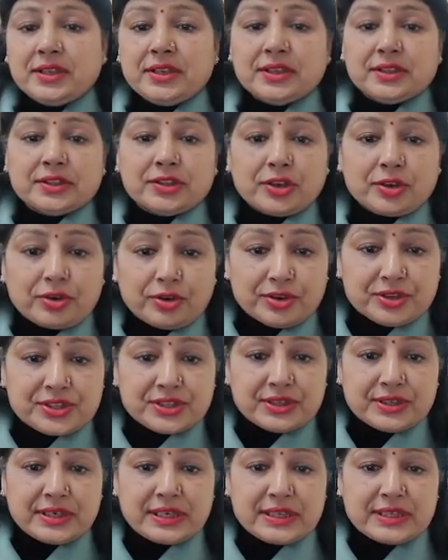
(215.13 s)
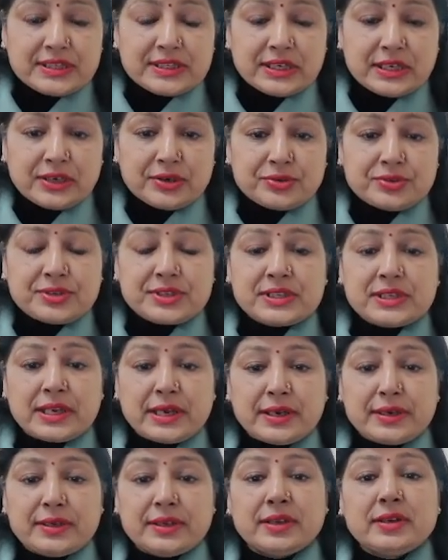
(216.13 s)
the consonant sounds
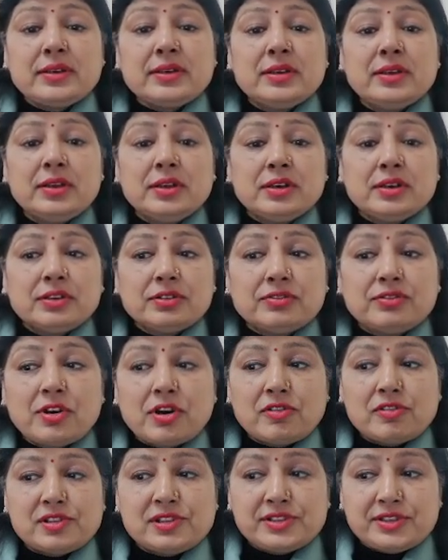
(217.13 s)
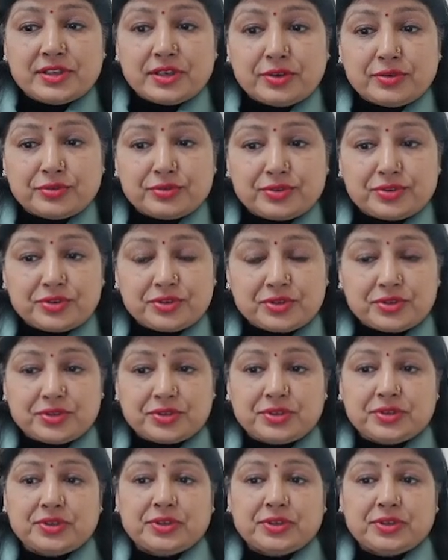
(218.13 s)
and the vowel sounds.